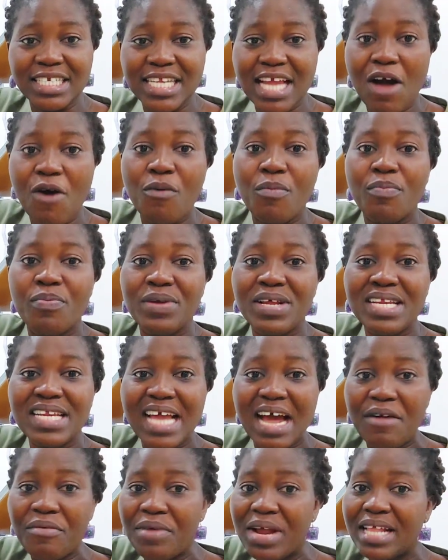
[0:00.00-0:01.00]
that will print
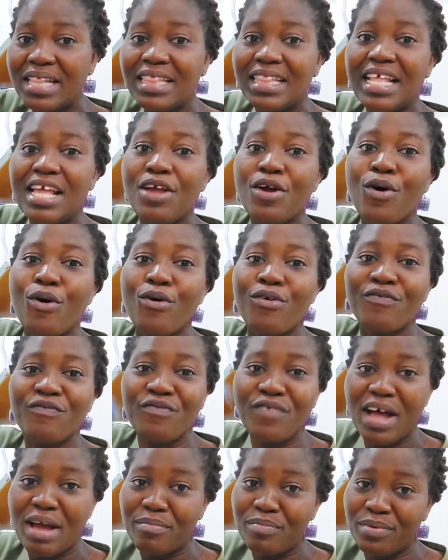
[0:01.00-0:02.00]
directly on
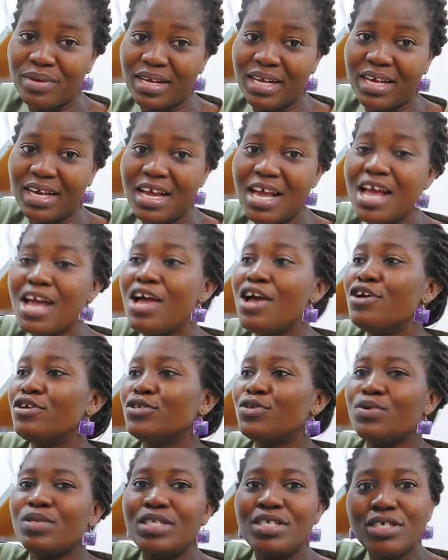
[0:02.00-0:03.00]
fabric.
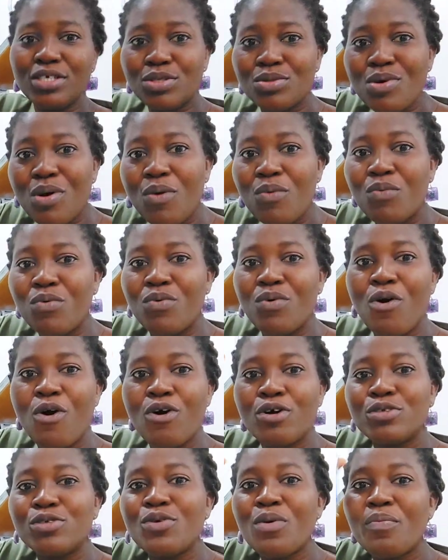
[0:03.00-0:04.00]
So this one will
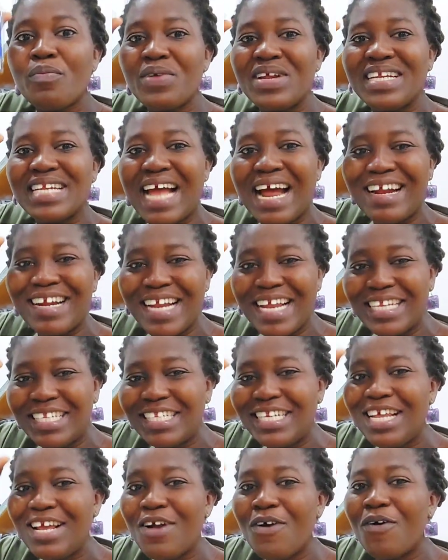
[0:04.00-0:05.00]
also print
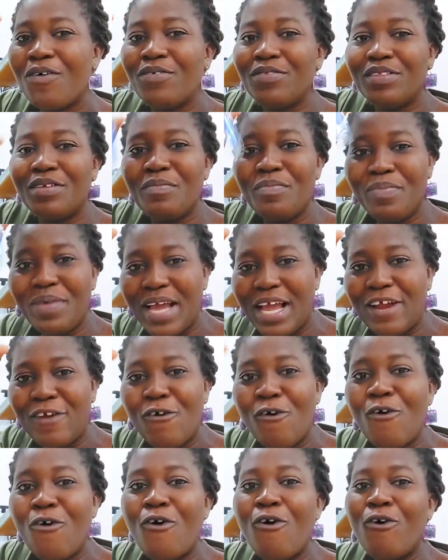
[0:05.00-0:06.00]
directly on the pen
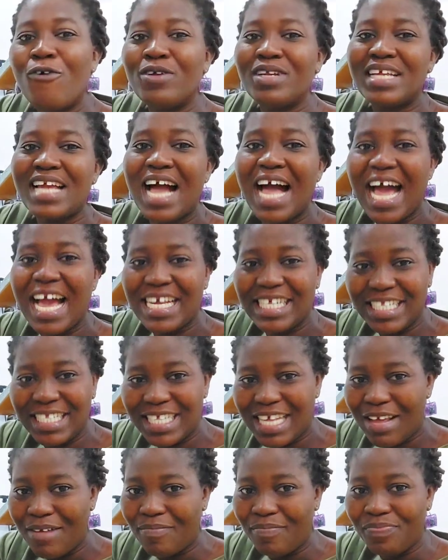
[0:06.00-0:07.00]
or on the
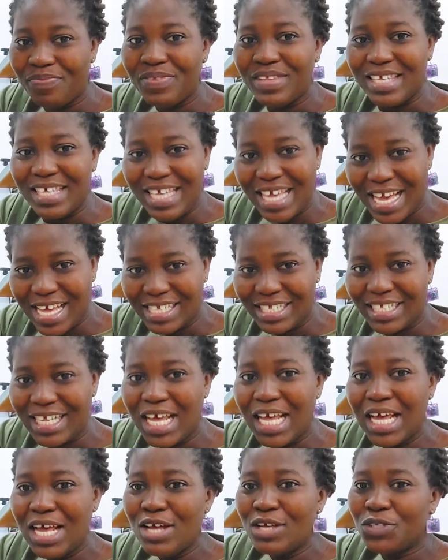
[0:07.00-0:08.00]
item. Yes.
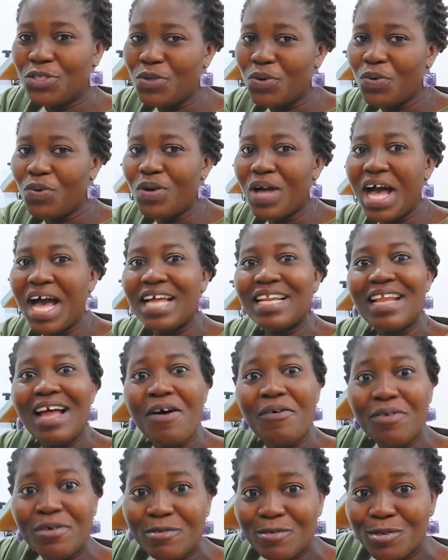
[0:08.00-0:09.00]
So, and that
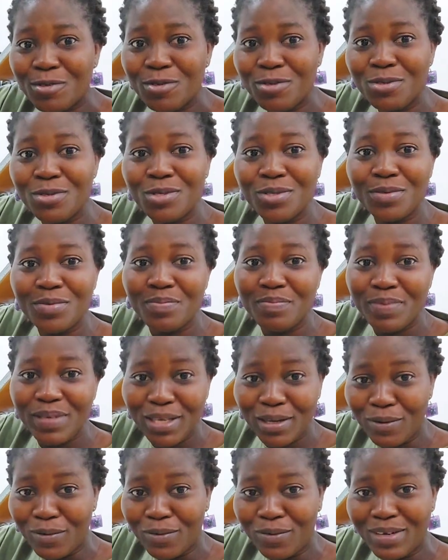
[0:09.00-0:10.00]
one too used to
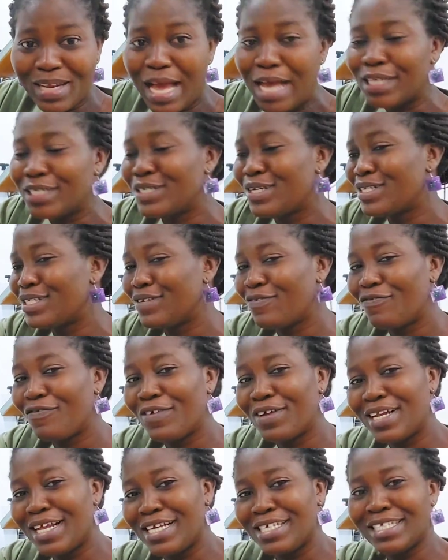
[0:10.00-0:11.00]
peel. That's just the
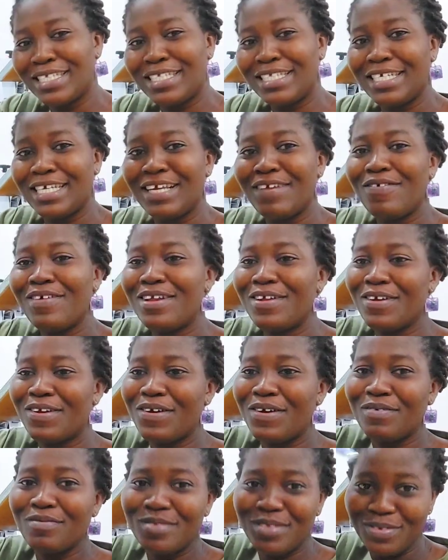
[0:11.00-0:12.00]
funniest thing when it
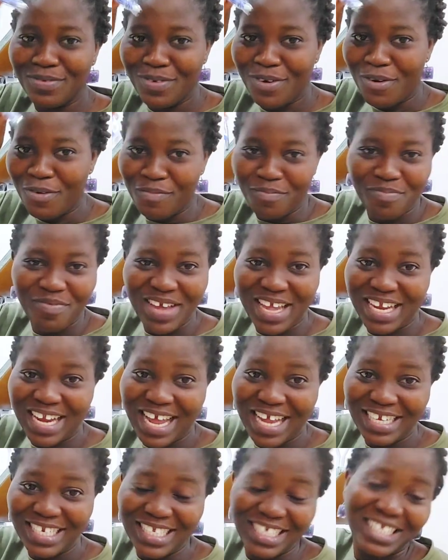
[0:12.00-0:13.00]
comes to pen
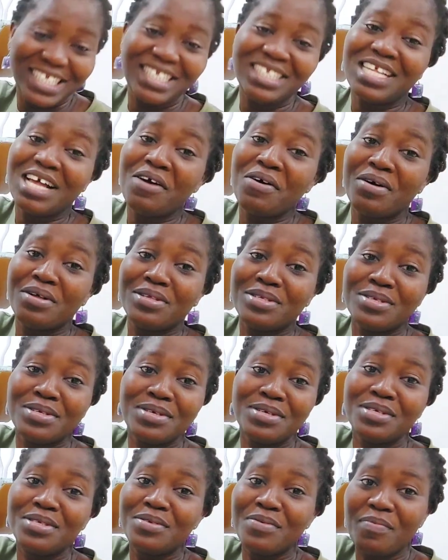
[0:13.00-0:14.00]
like this. That one too
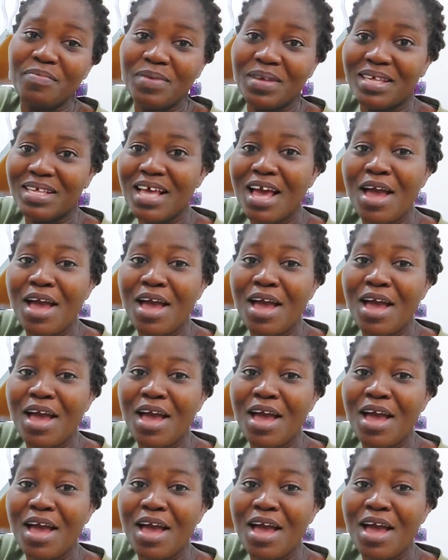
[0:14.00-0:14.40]
used to peel,